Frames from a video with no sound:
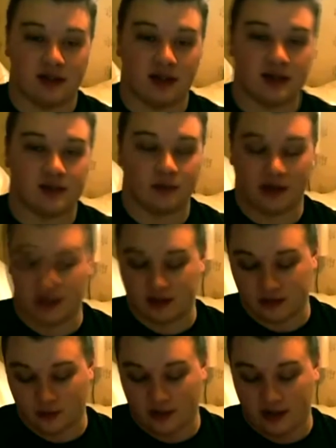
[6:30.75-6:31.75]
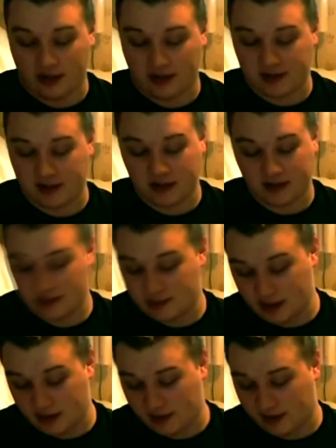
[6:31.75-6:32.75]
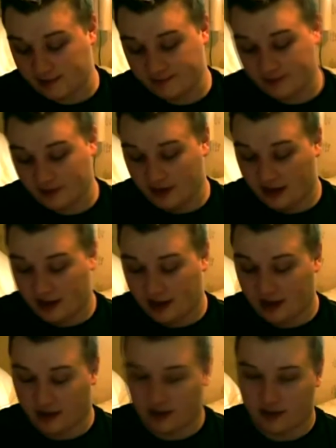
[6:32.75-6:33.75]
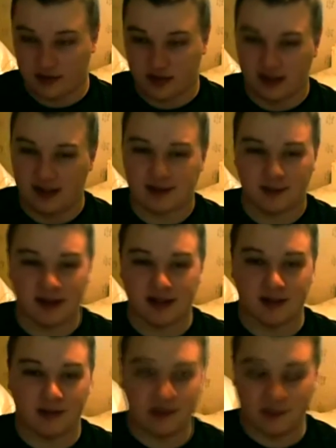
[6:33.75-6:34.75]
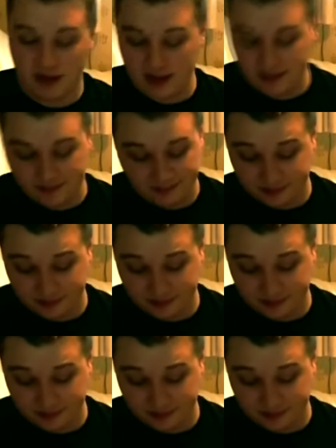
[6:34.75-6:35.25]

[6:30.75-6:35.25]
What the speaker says: that's actually going to be going. So the Let's Plays that I'm going to be